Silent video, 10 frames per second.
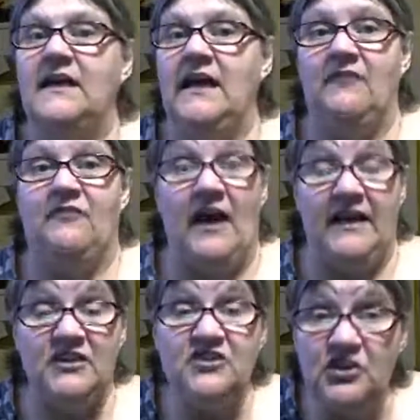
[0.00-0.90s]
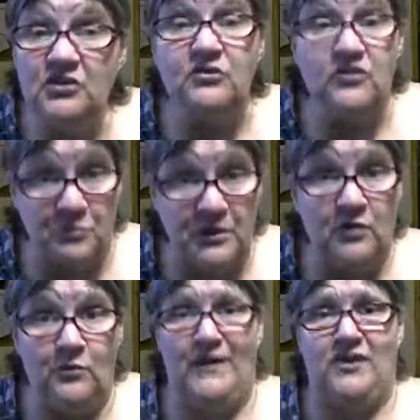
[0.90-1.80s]
If I can do 3 a
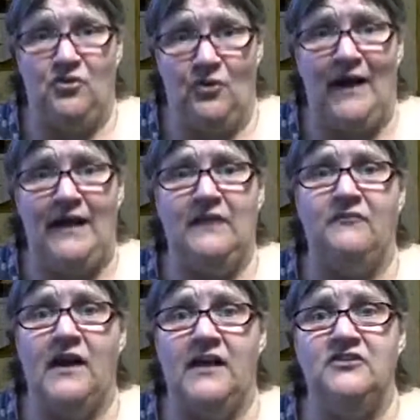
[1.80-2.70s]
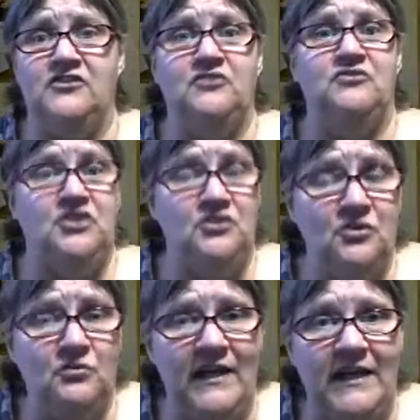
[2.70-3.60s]
week, great. If I can do 2
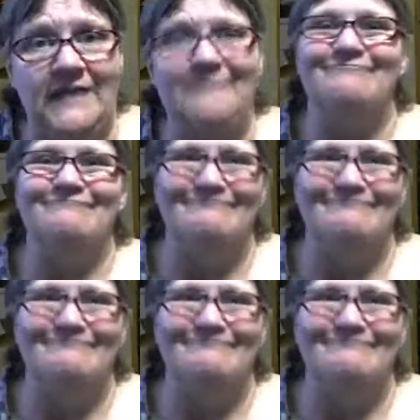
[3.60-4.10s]
a week,